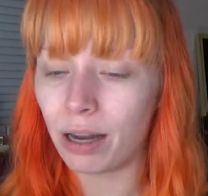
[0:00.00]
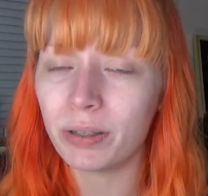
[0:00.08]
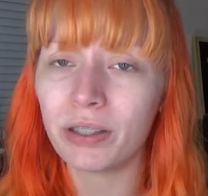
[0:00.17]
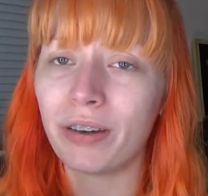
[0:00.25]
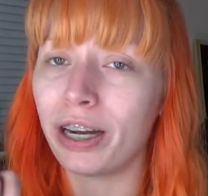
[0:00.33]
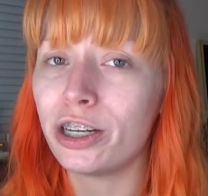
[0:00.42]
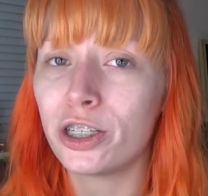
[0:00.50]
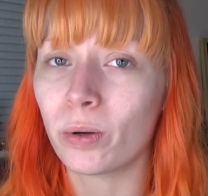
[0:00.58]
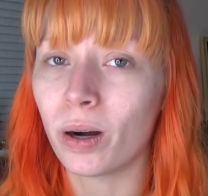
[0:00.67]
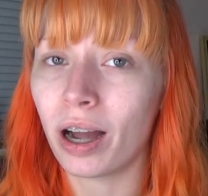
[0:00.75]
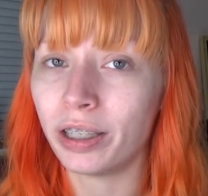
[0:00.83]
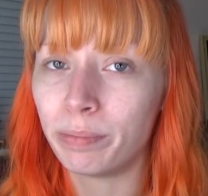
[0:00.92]
I was very
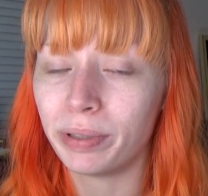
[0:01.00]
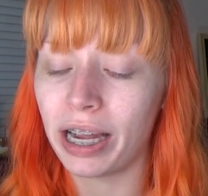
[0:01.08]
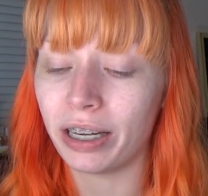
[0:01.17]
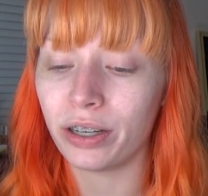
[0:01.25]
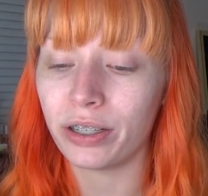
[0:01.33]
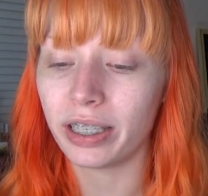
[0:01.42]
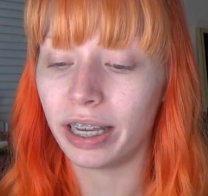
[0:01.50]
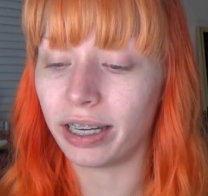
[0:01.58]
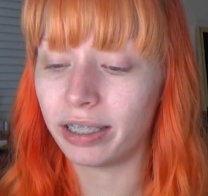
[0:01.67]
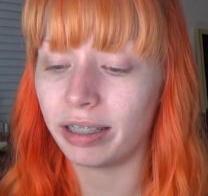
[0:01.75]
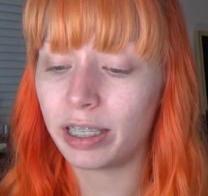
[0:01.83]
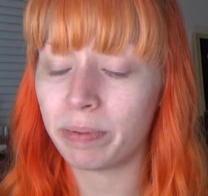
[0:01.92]
short on lip liners,
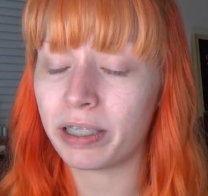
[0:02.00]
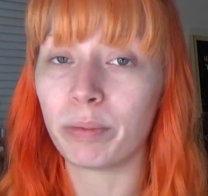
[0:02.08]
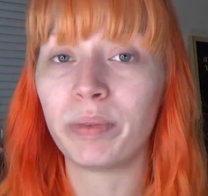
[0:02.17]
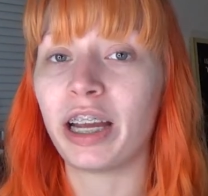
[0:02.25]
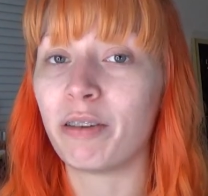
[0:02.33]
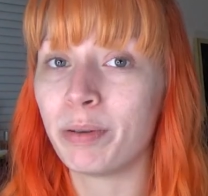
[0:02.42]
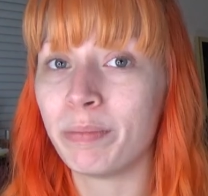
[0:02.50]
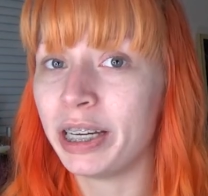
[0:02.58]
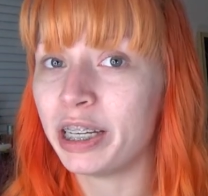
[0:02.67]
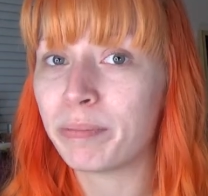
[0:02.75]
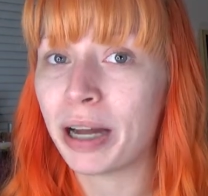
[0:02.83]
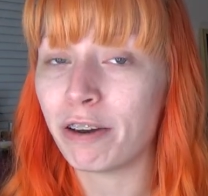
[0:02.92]
like that's been something I've been
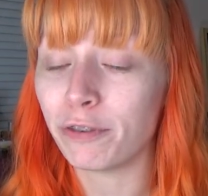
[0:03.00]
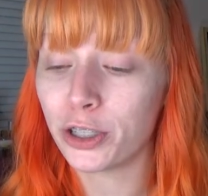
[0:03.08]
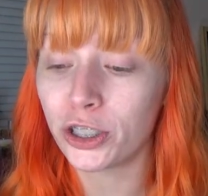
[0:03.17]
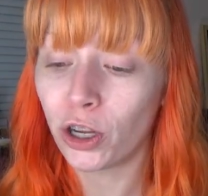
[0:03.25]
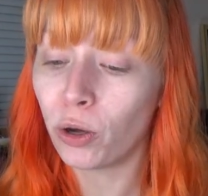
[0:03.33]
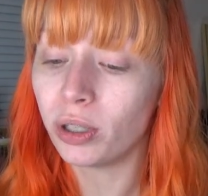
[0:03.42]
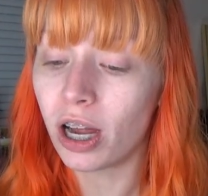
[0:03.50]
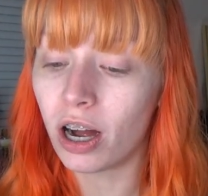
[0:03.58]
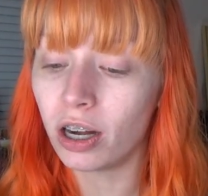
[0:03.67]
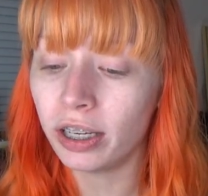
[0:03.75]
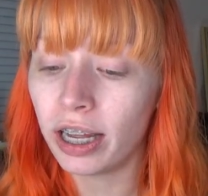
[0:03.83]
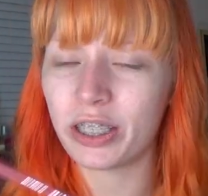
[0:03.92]
meaning to buy for so
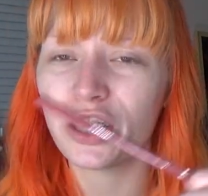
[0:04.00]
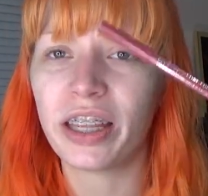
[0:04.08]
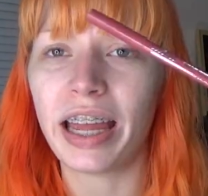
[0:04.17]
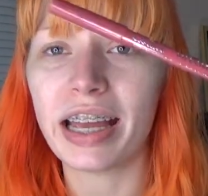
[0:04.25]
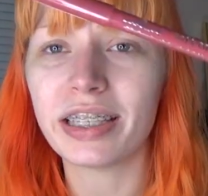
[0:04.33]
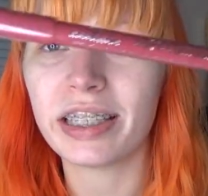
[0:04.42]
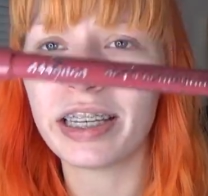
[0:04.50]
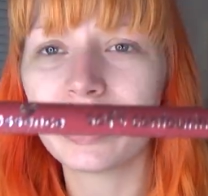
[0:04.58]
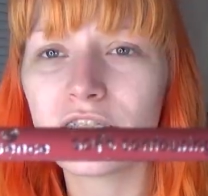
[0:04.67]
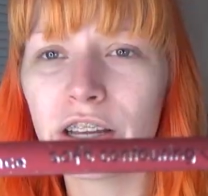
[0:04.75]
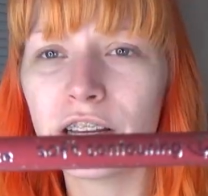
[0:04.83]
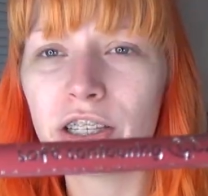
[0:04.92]
long. These are the
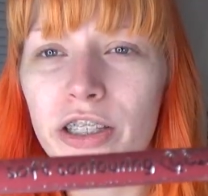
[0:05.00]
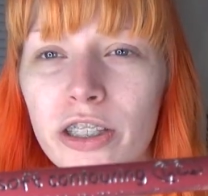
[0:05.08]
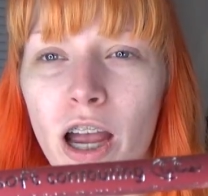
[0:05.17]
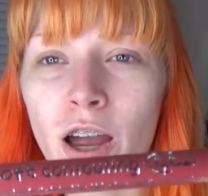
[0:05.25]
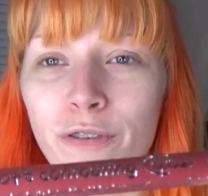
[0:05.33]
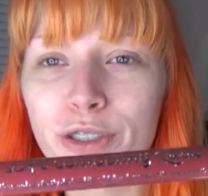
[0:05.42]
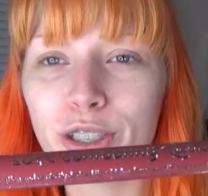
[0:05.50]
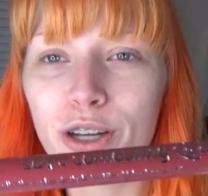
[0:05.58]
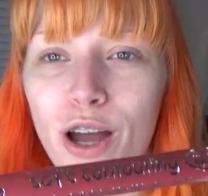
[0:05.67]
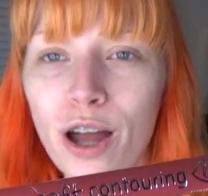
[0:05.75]
Essence Soft